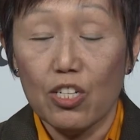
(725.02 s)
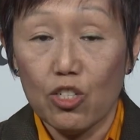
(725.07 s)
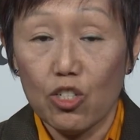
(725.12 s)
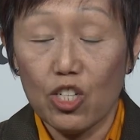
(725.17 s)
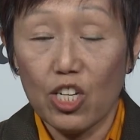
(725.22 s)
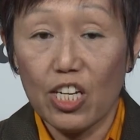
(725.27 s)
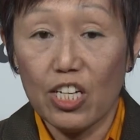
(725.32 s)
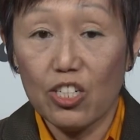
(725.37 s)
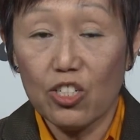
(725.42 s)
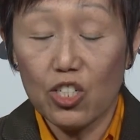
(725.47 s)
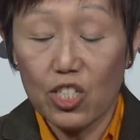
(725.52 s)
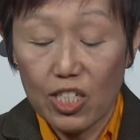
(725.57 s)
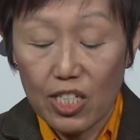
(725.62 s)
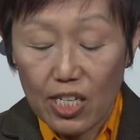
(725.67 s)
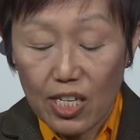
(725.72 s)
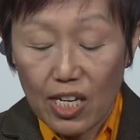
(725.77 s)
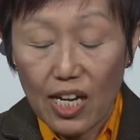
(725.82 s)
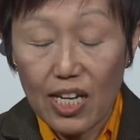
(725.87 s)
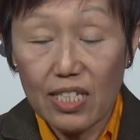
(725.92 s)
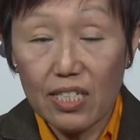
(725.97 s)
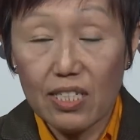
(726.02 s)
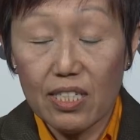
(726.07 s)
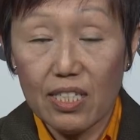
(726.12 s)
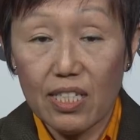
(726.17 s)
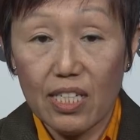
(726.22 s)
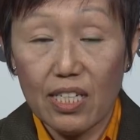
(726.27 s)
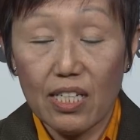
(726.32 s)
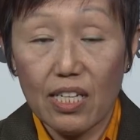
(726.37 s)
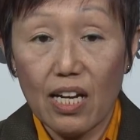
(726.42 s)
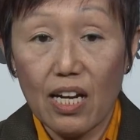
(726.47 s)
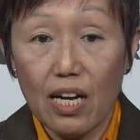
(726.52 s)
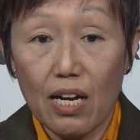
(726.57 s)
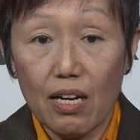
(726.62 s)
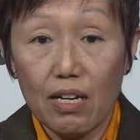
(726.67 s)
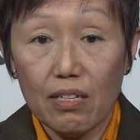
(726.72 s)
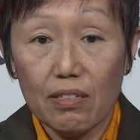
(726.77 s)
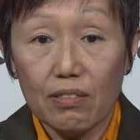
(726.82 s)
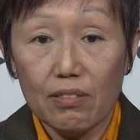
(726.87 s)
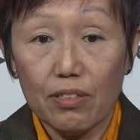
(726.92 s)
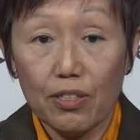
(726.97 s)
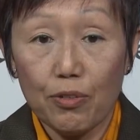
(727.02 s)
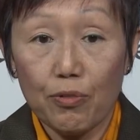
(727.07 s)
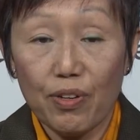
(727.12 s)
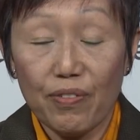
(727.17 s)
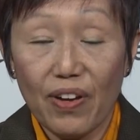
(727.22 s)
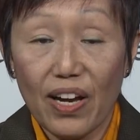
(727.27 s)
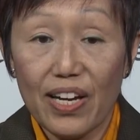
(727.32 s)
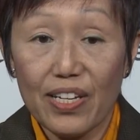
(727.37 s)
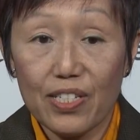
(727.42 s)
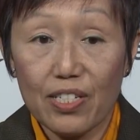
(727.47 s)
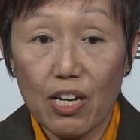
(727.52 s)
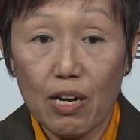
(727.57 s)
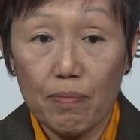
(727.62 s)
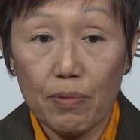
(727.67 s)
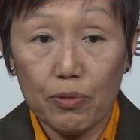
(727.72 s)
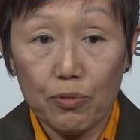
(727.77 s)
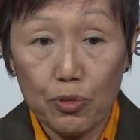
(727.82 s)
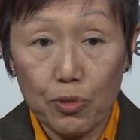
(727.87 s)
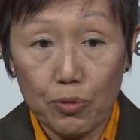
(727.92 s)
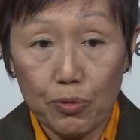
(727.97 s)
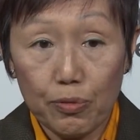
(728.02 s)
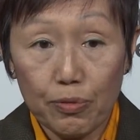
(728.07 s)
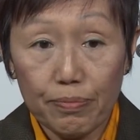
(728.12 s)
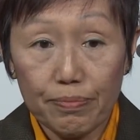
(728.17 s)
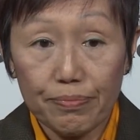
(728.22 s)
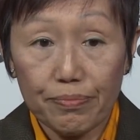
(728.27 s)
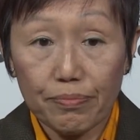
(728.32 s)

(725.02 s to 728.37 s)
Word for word: changed under the new revised Common Rule.